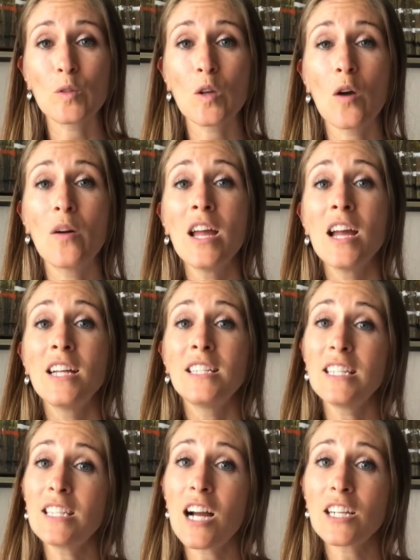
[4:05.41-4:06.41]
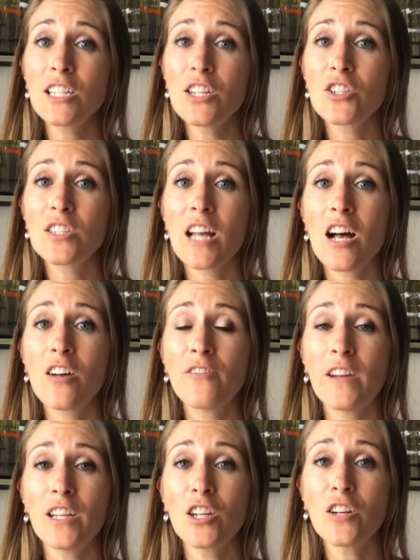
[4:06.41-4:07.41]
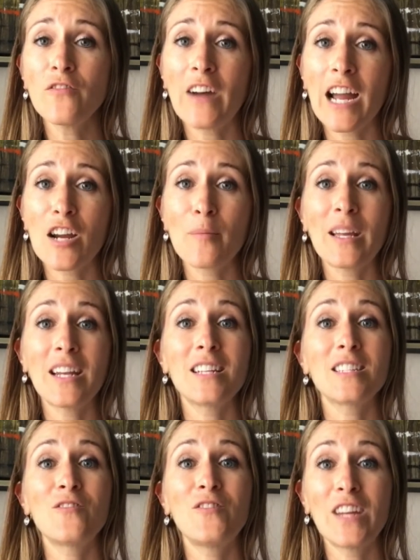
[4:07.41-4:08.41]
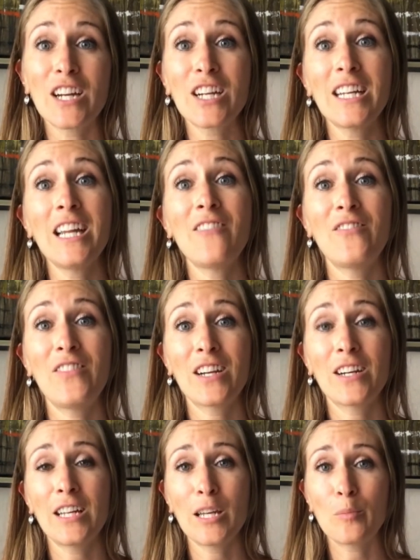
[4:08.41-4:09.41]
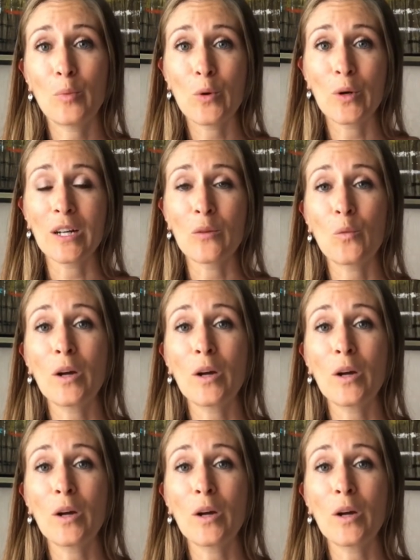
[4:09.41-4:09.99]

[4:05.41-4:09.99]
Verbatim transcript: So detoxing yourself and your environment is very, very important.